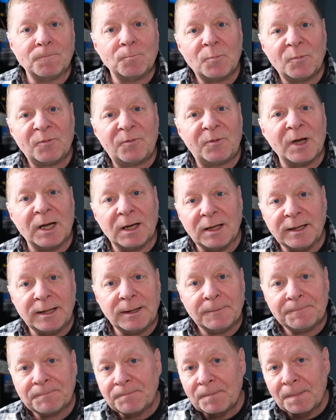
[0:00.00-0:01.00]

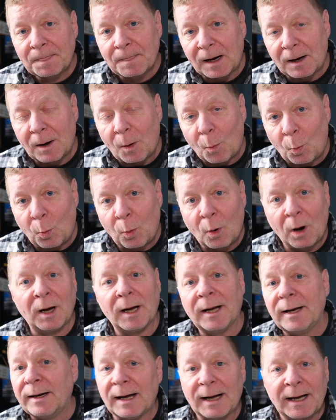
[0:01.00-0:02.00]
fairly
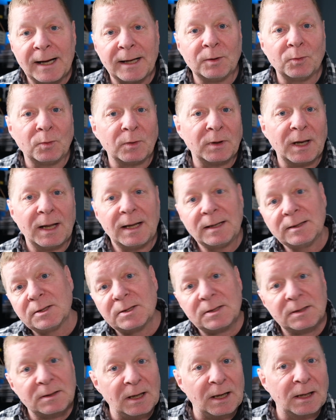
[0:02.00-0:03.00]
wide angled
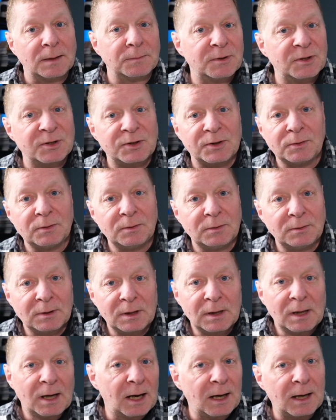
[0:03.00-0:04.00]
lens up to
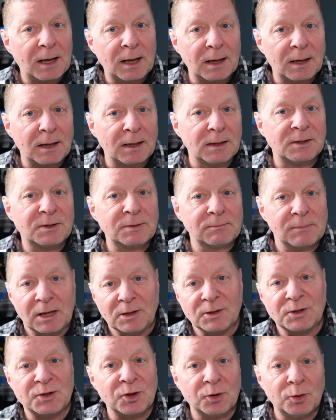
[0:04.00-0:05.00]
a
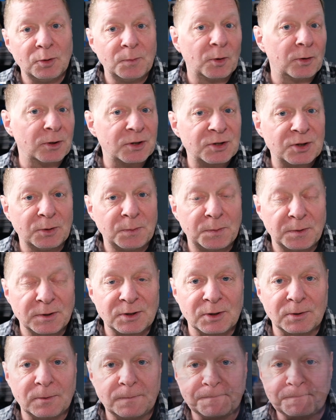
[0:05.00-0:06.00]
zoom or a super
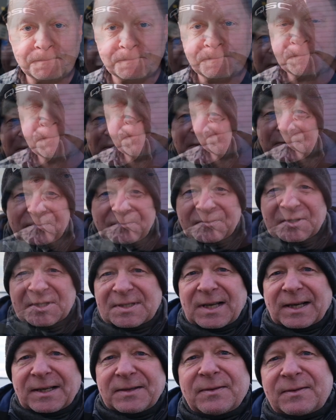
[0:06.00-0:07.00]
zoom. The
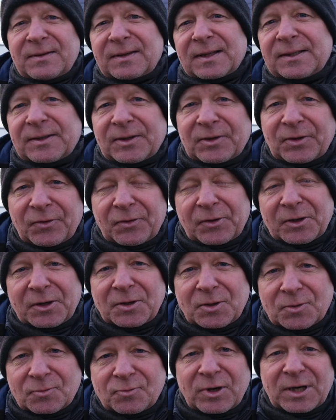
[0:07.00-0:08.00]
second thing that
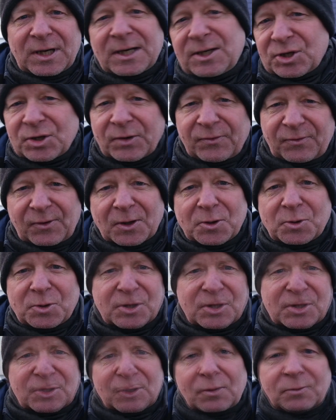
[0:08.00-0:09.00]
you really should
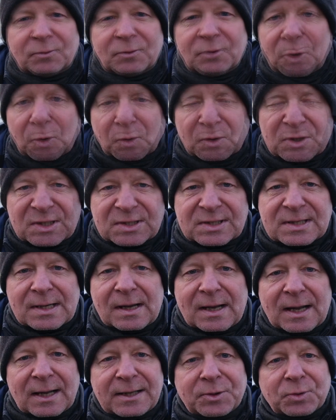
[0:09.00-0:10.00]
focus on your
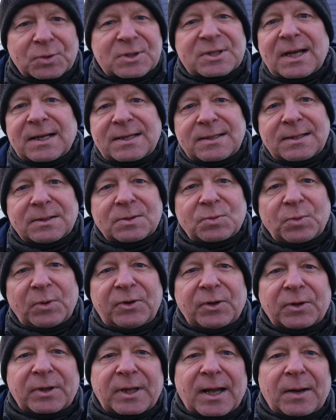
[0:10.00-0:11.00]
settings
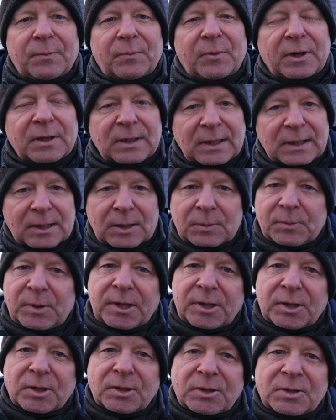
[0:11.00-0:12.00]
with your camera,
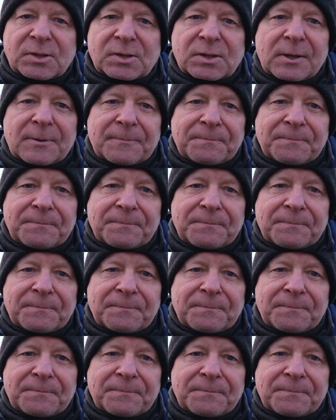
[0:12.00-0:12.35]
because